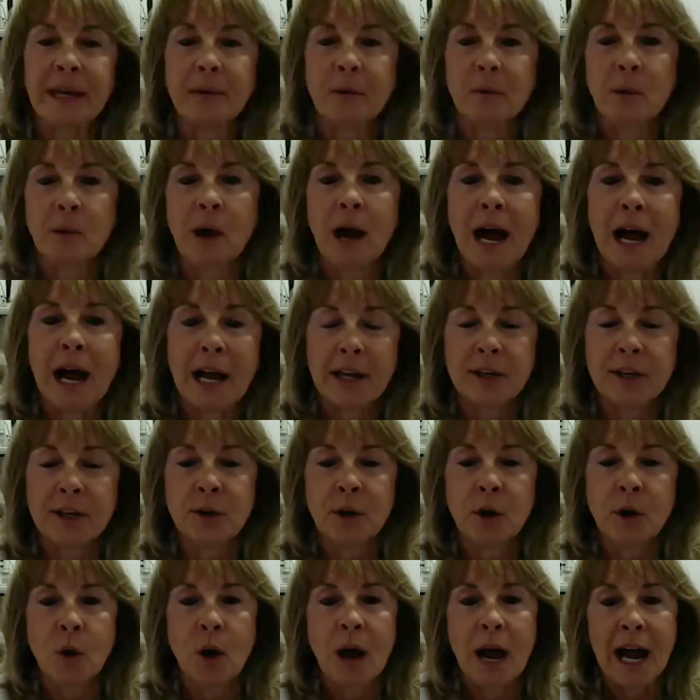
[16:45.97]
Well,
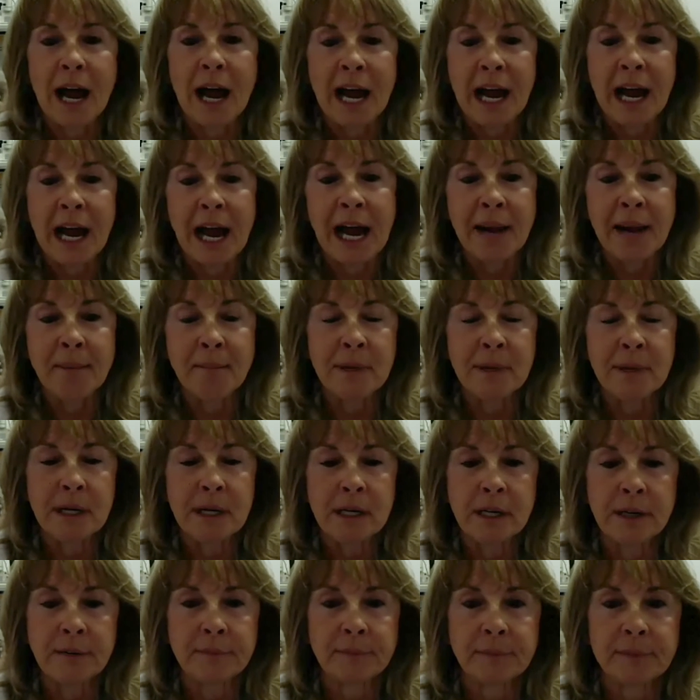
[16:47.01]
I'm
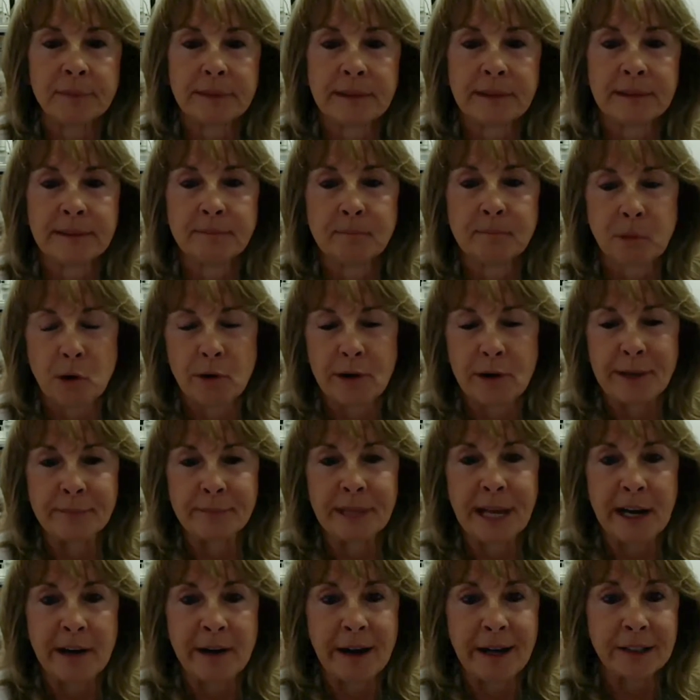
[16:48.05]
a program
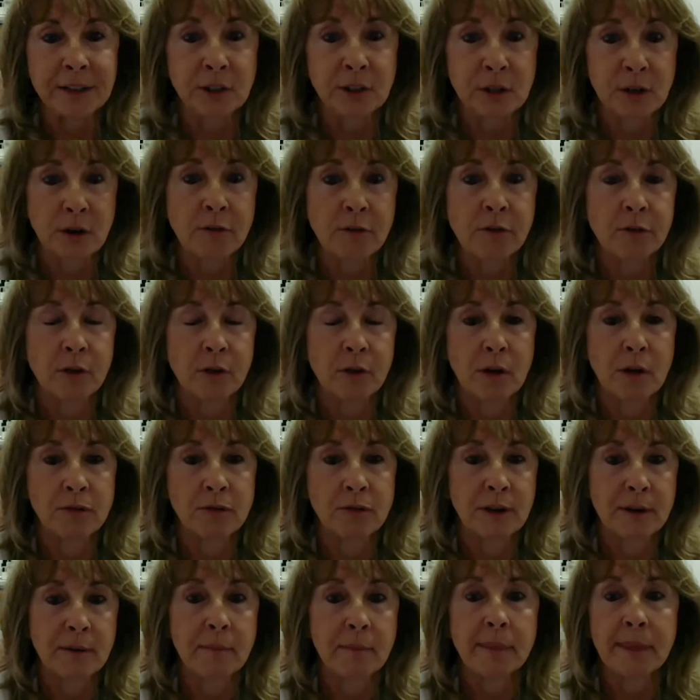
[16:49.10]
director of
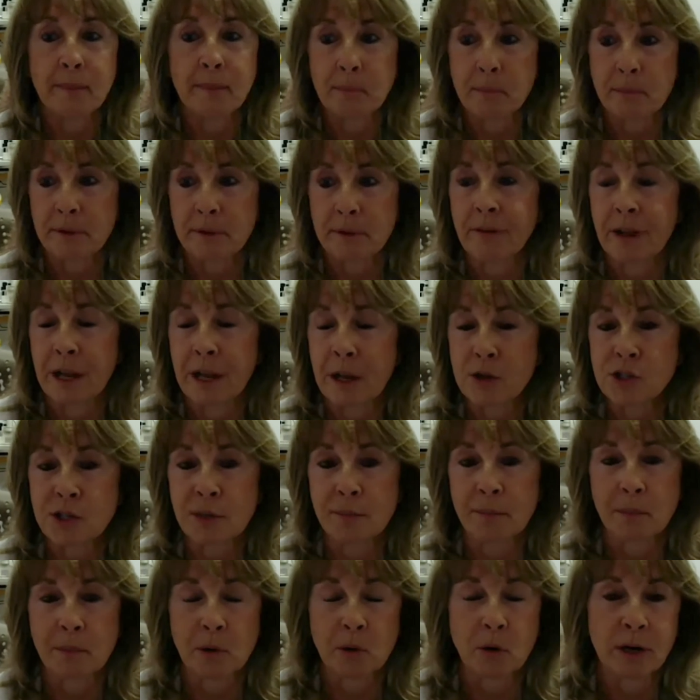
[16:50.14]
the
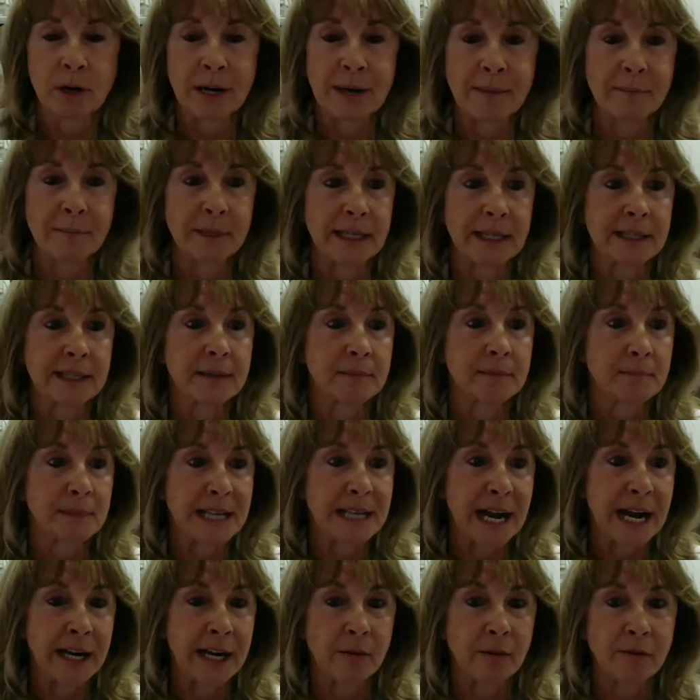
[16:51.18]
fellowship program in
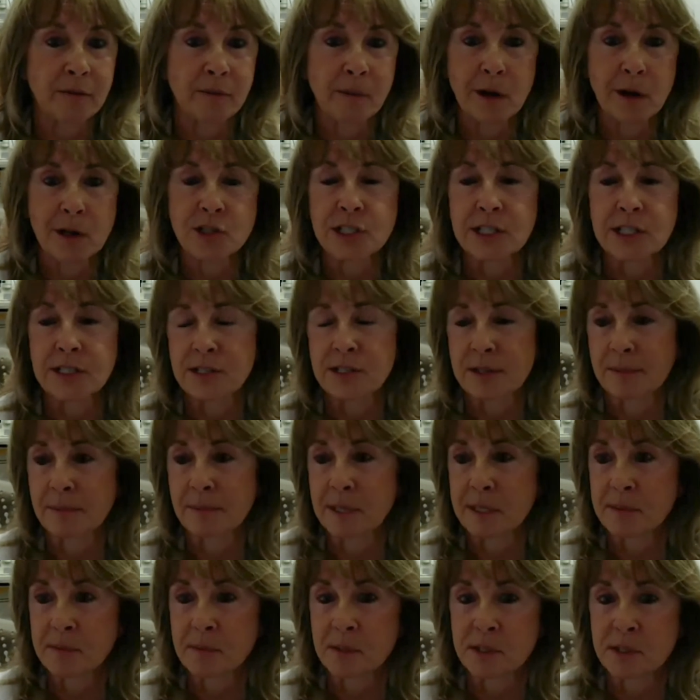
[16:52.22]
pediatric ophthalmology and
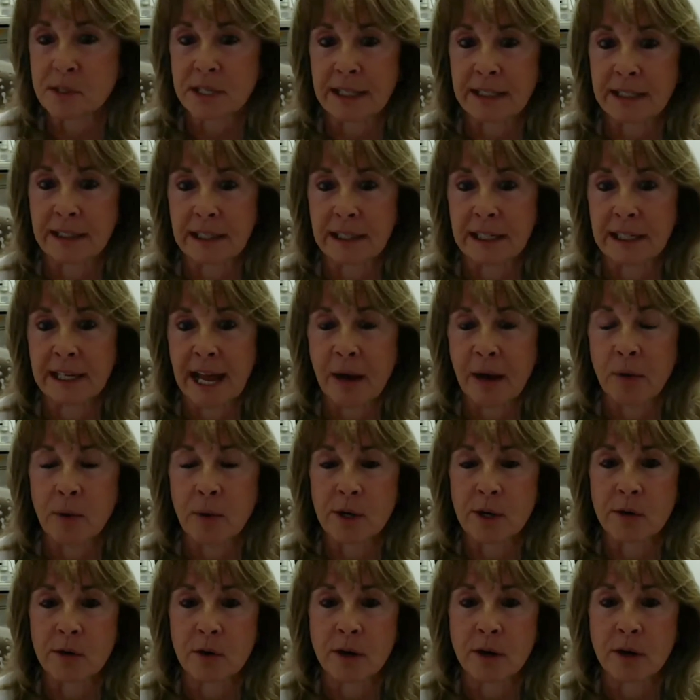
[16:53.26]
strabismus in
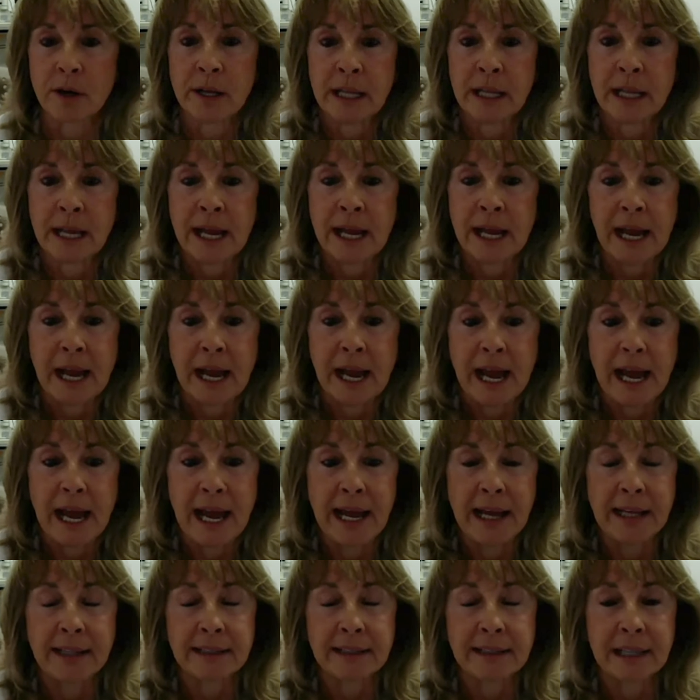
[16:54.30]
Ecuador.
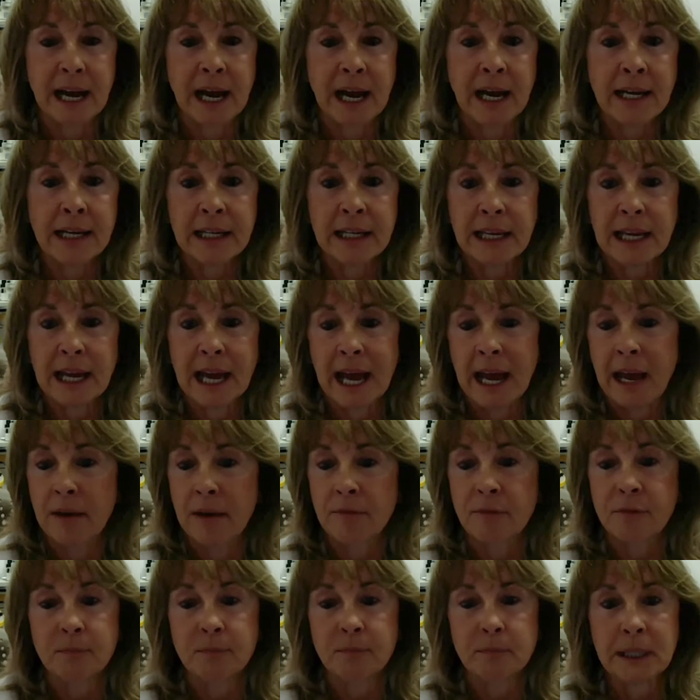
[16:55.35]
And I
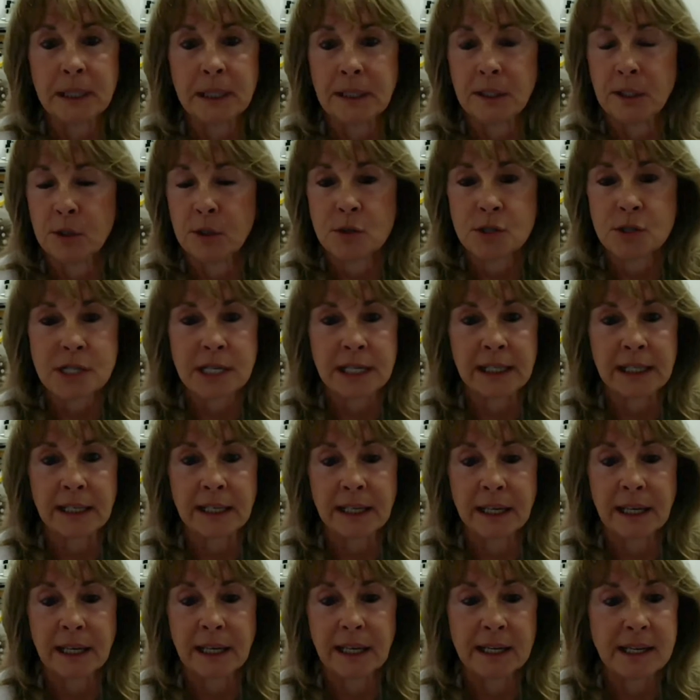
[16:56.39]
have been using
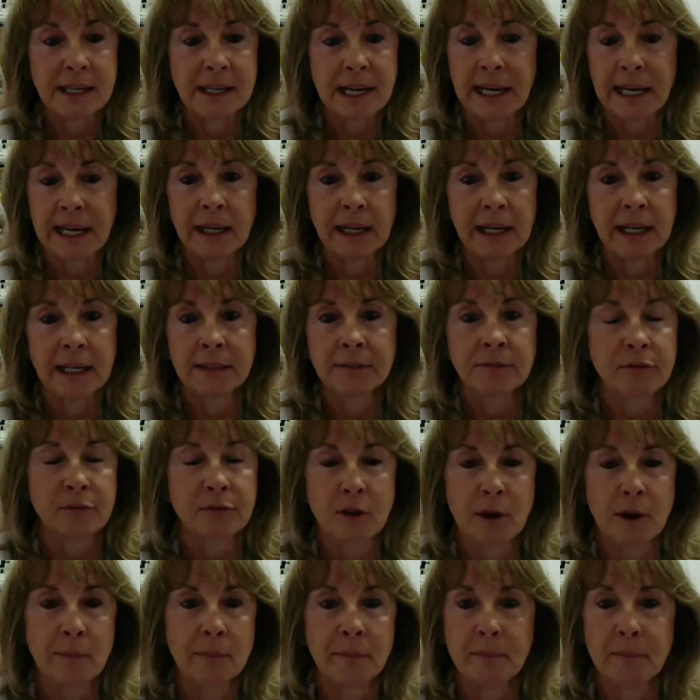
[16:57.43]
it
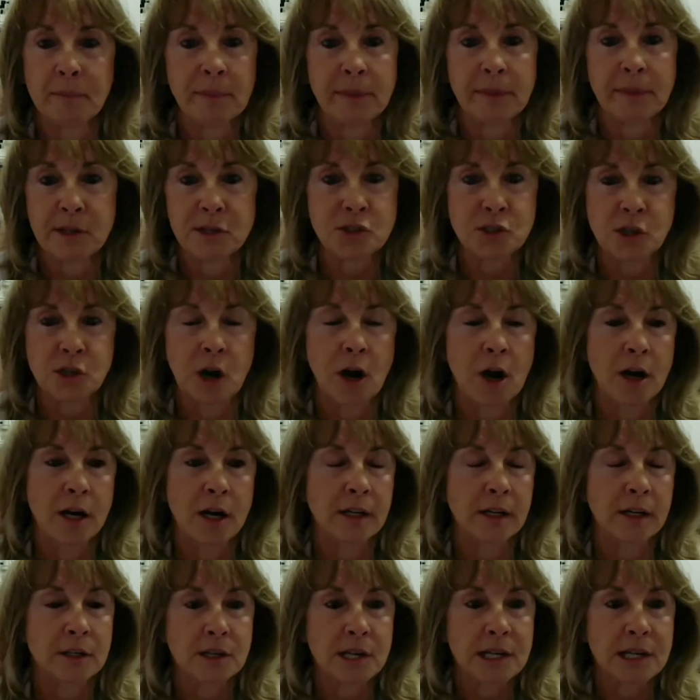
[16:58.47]
from the start.